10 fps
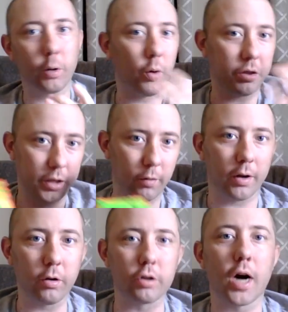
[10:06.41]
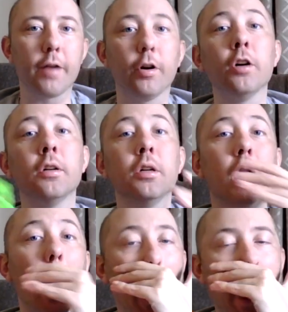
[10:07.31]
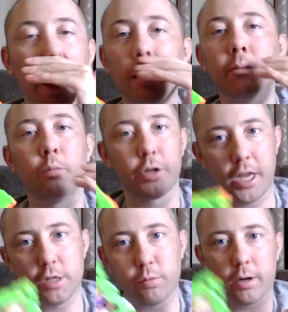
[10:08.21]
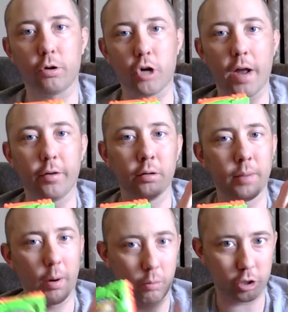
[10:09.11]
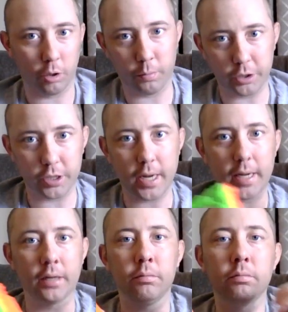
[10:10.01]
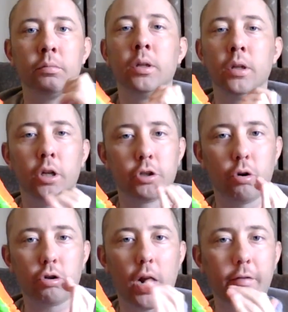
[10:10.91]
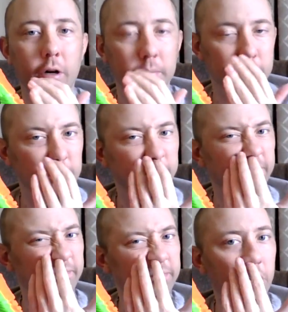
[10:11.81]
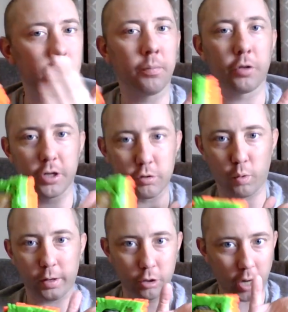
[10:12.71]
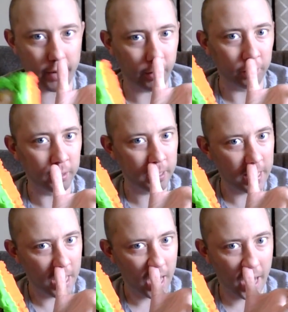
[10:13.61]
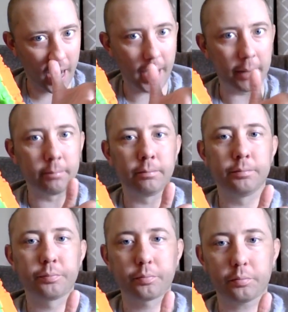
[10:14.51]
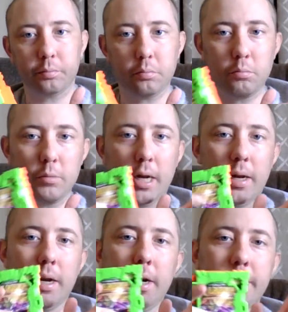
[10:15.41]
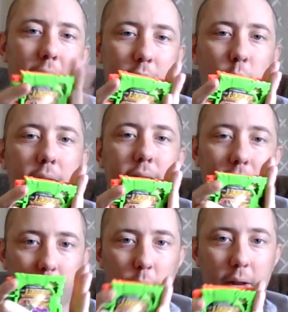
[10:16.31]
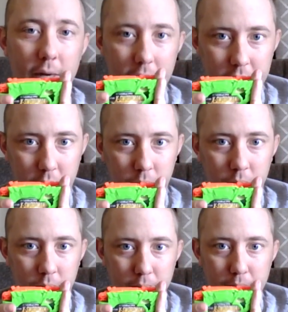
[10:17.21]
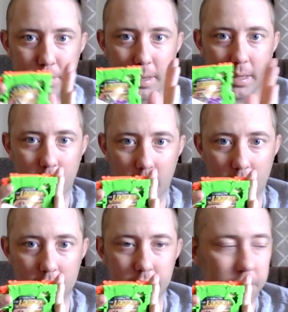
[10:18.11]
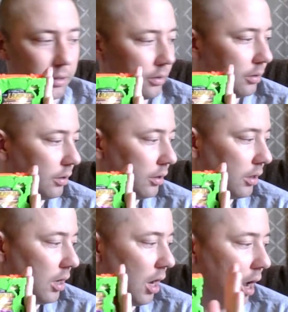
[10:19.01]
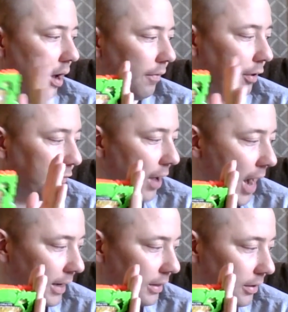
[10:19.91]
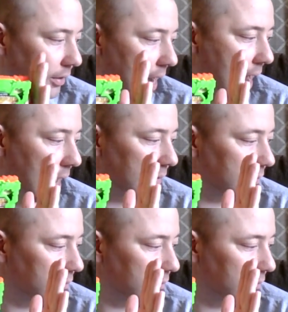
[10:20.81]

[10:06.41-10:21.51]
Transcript: with the regular driver, with his regular driver, I won't show him with the Seiken sword driver, I'll show him with his regular driver. That's why it's like the way it is. Because of the fact that